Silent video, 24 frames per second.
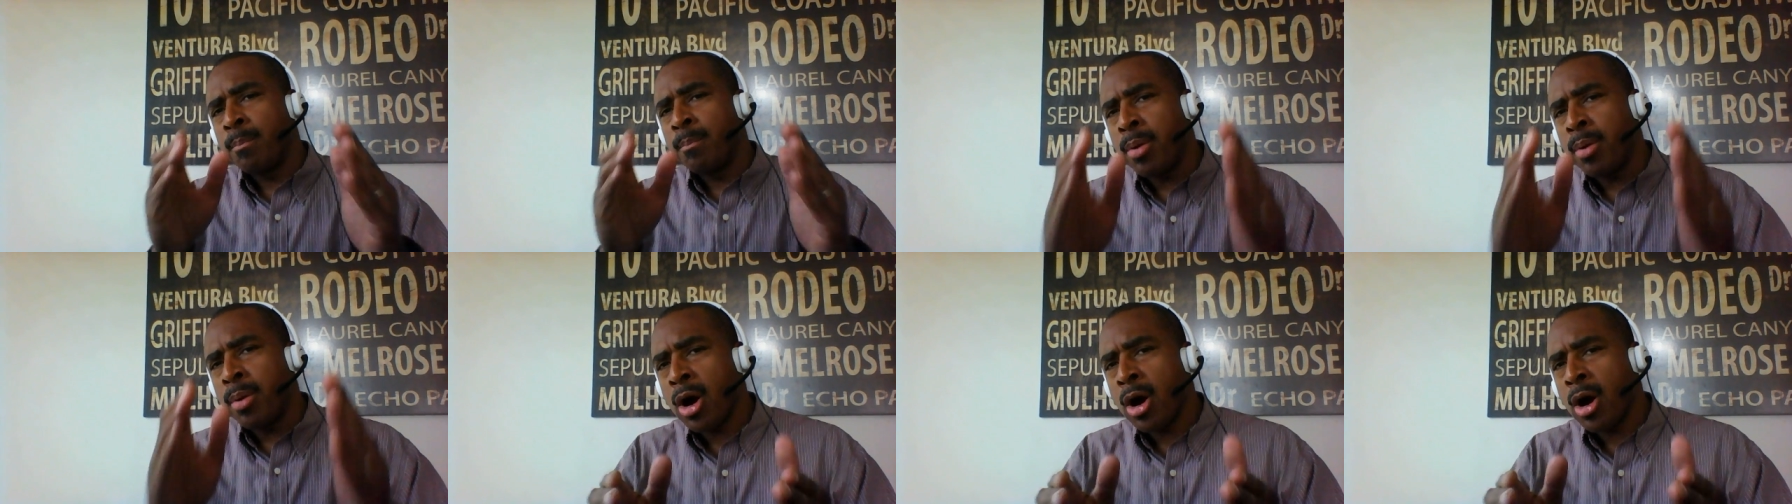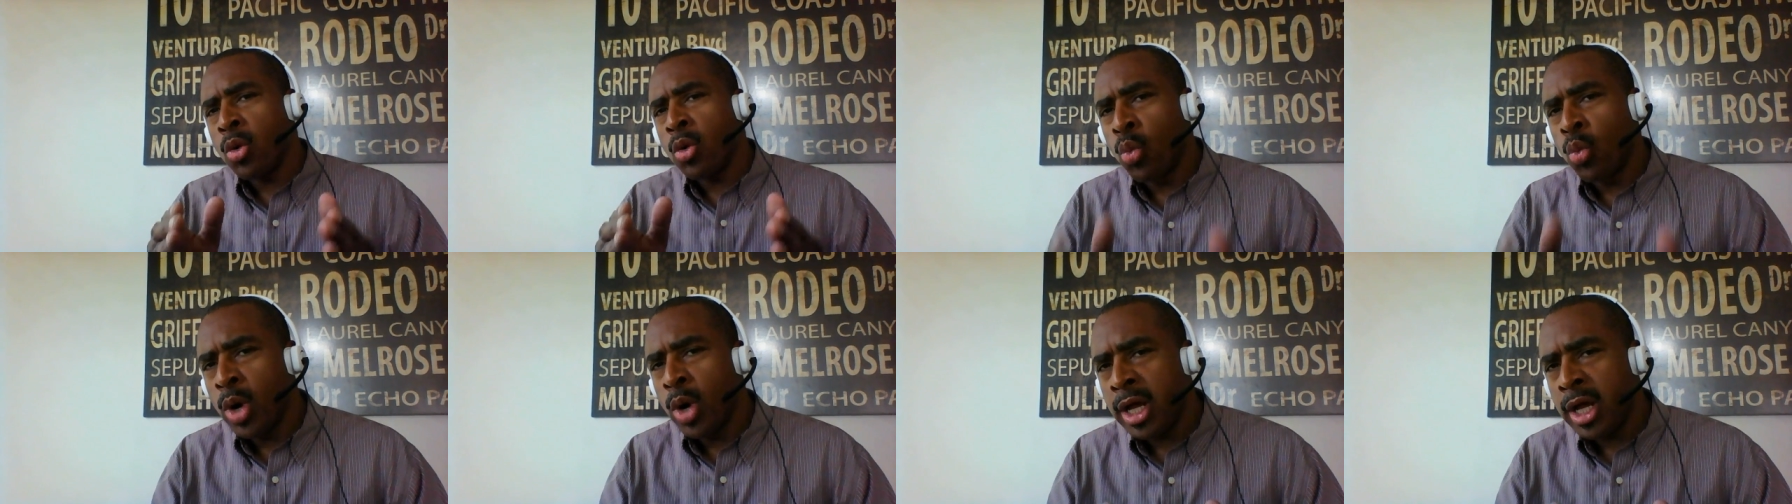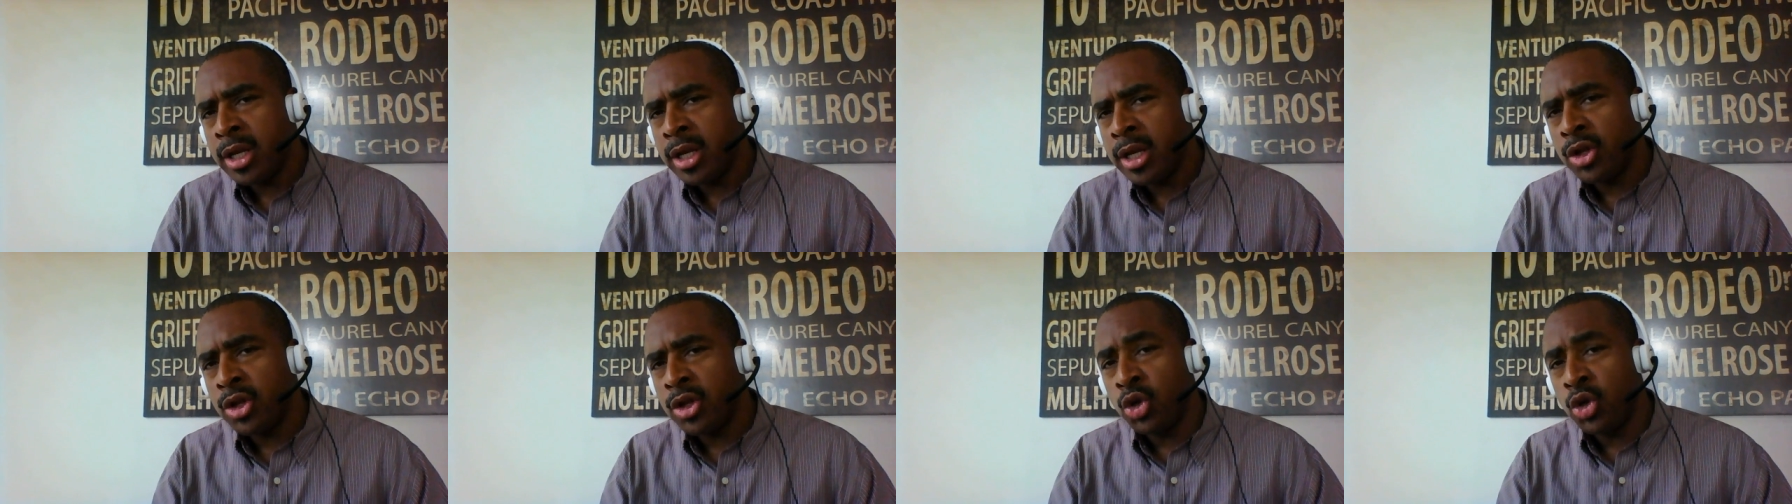Part
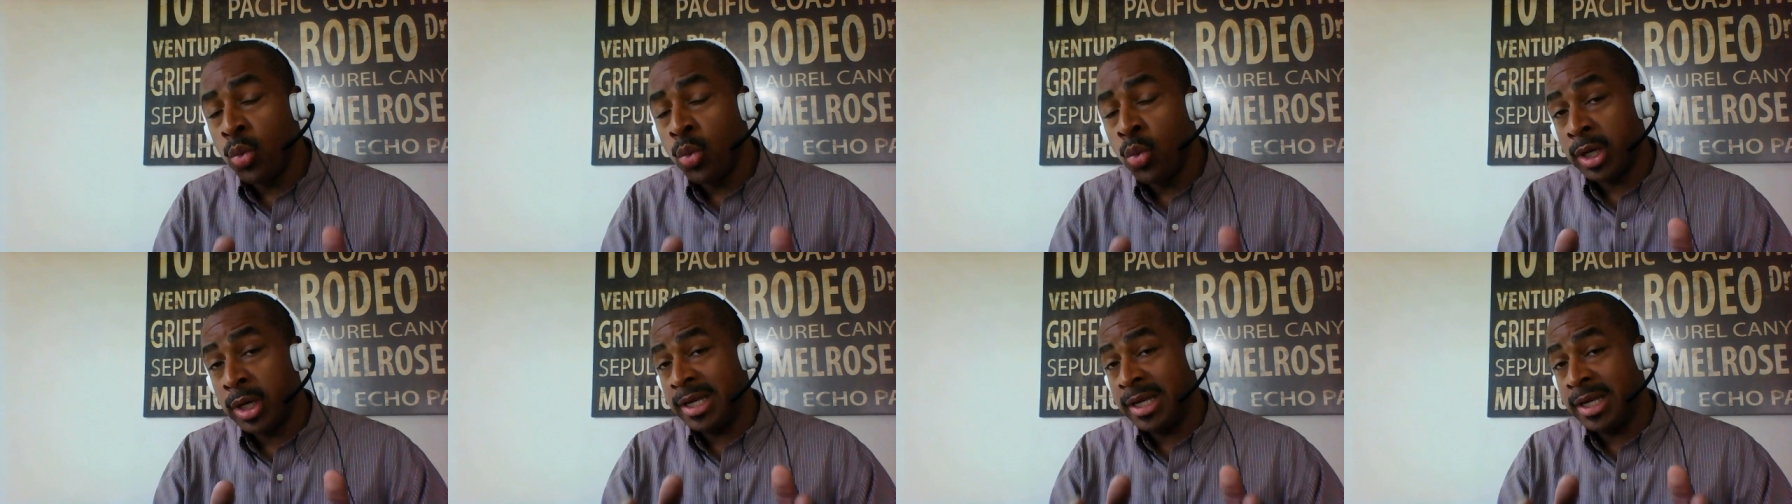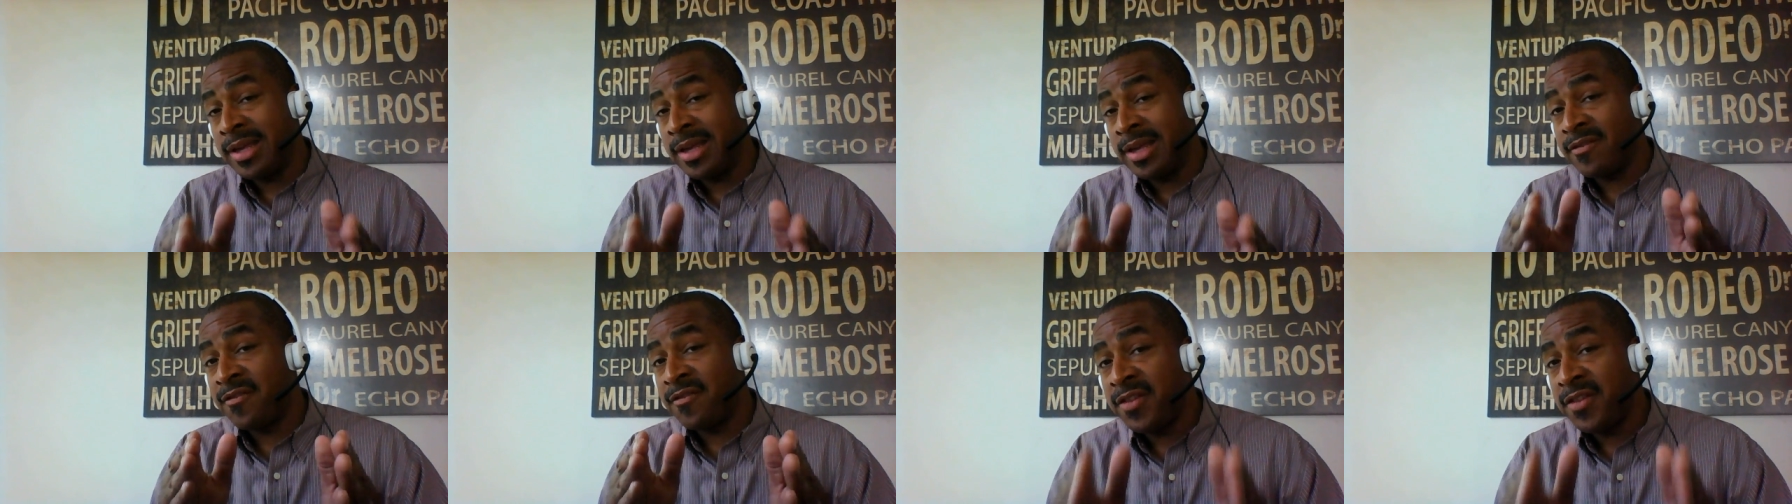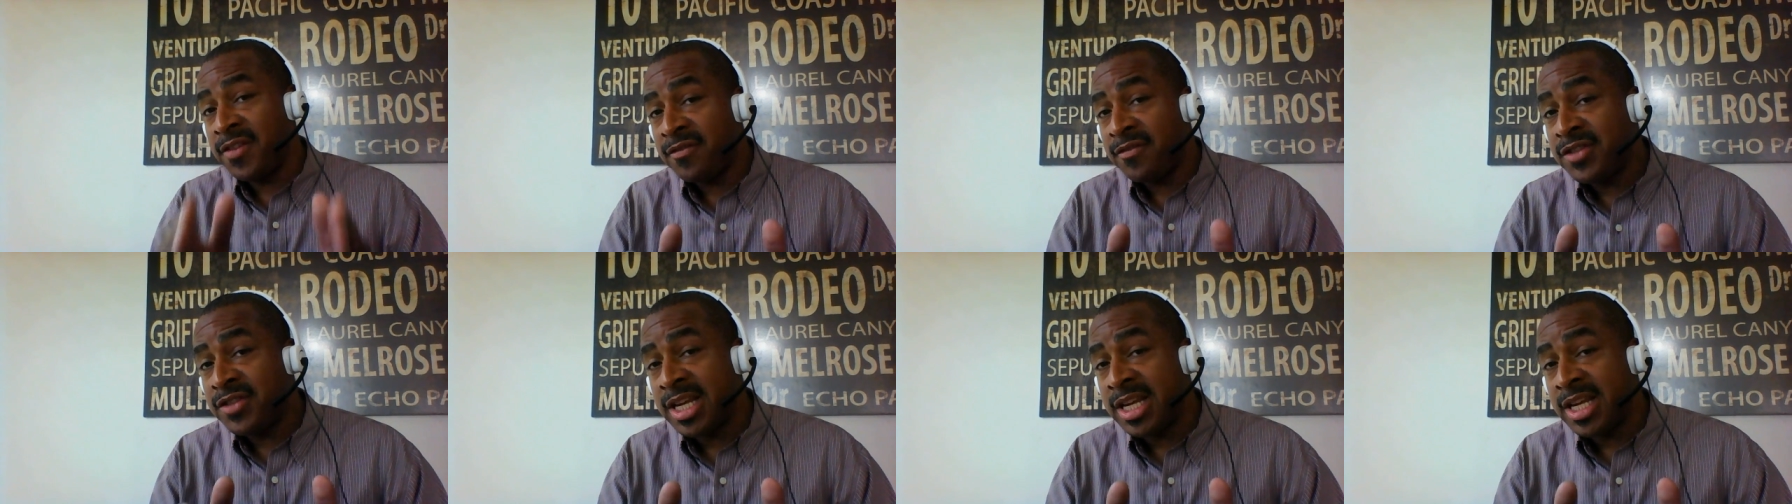one, you want to get
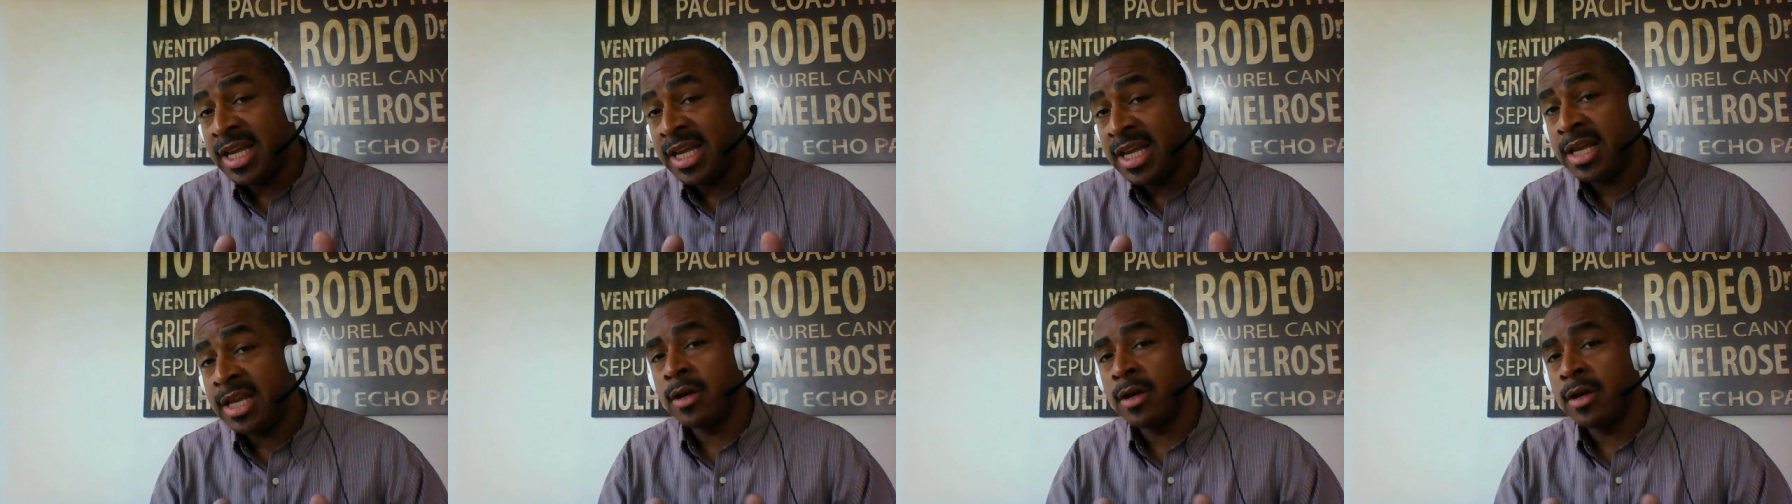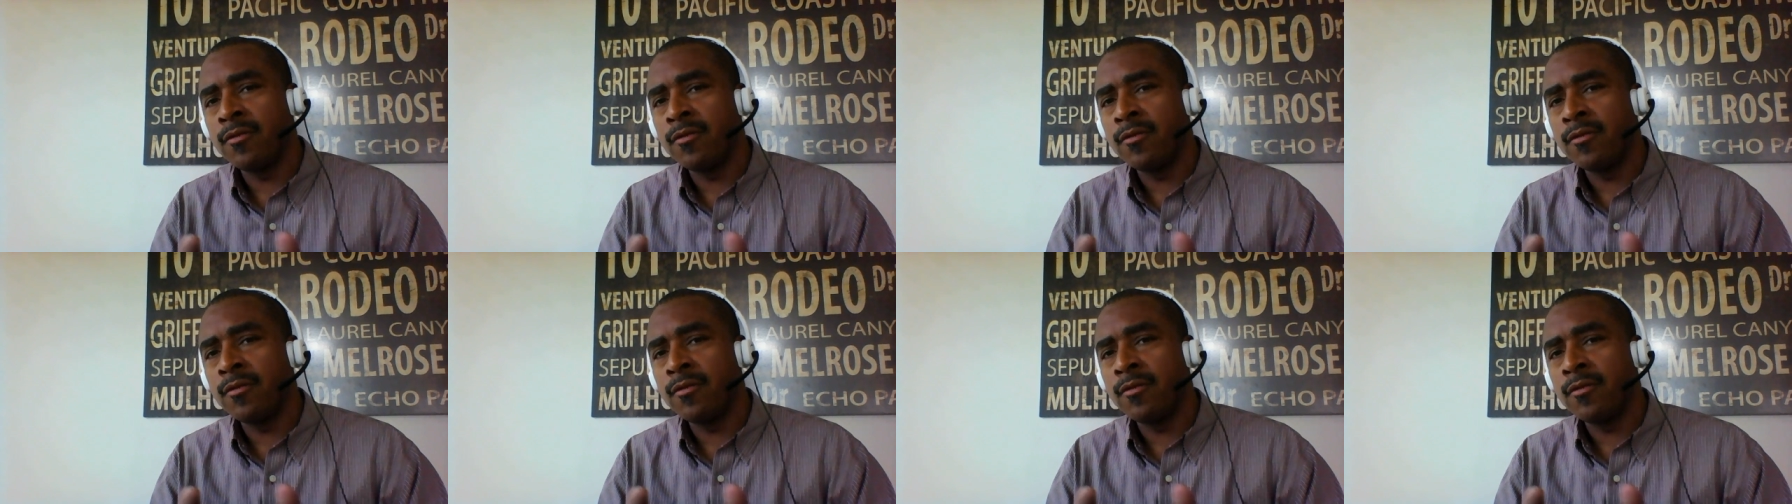15